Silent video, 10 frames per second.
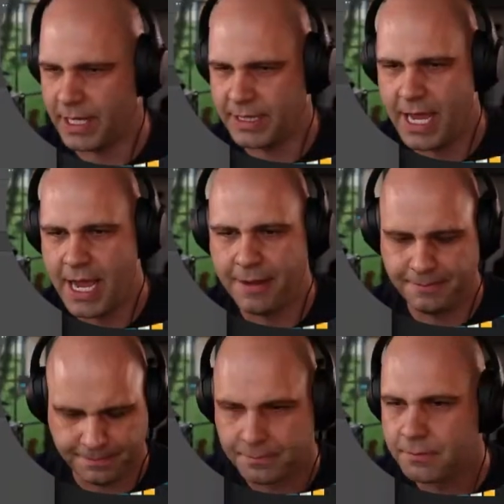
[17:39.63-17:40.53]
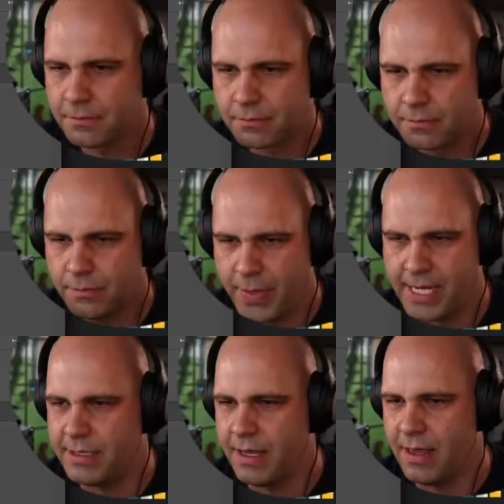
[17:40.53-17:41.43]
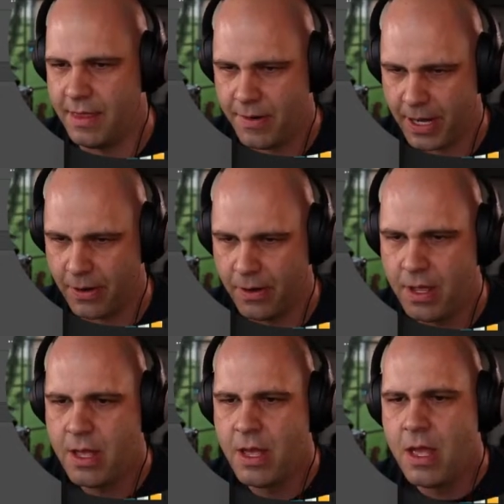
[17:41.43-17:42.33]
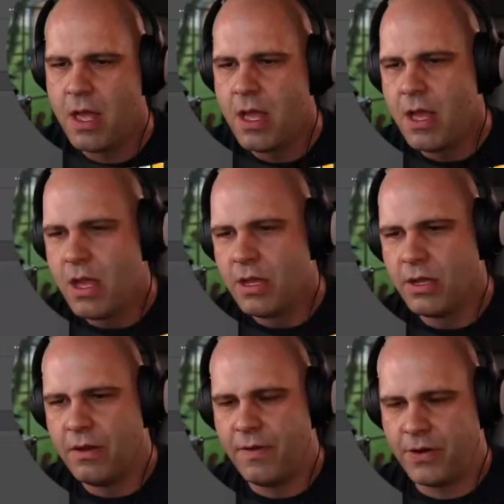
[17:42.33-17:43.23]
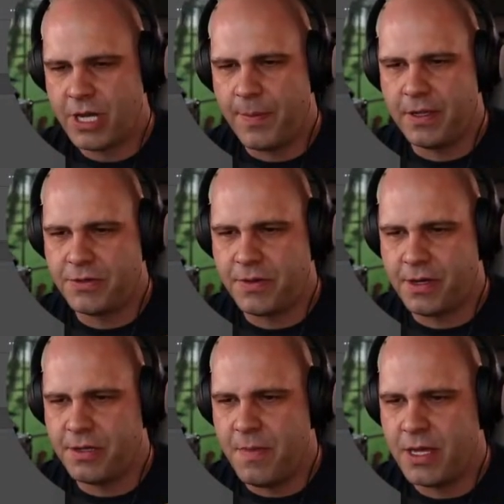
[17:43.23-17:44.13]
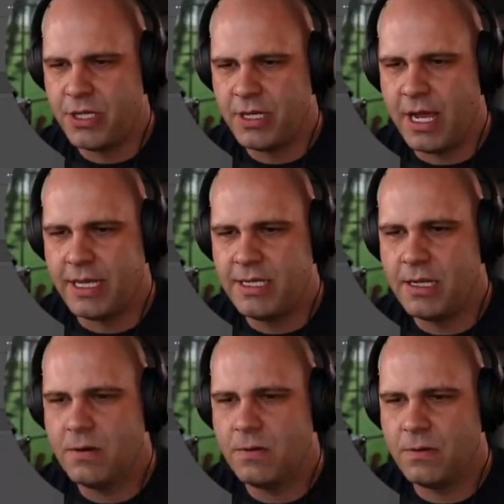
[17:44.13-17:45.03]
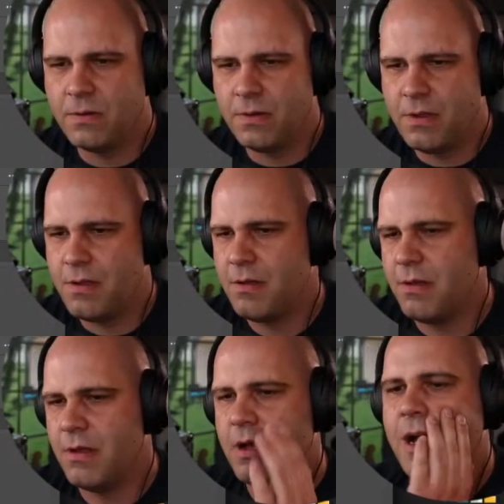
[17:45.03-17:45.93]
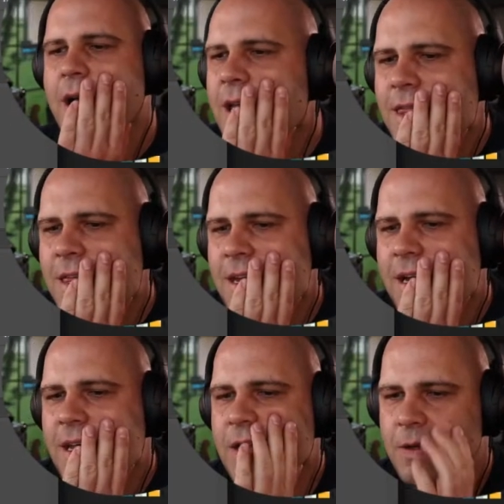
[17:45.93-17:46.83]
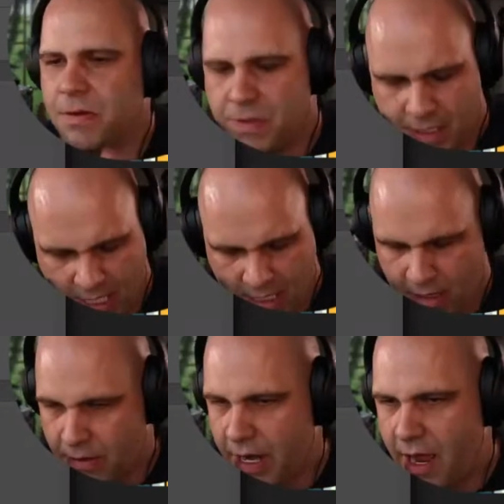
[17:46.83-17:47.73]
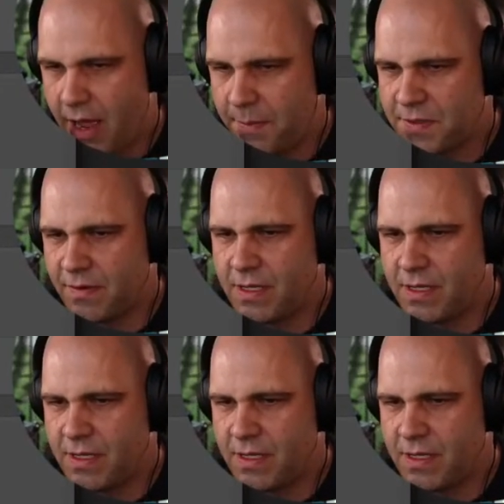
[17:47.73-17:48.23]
got that. Paste. There we go. Photoshop, Illustrator, Dimension. I don't think I used any other apps for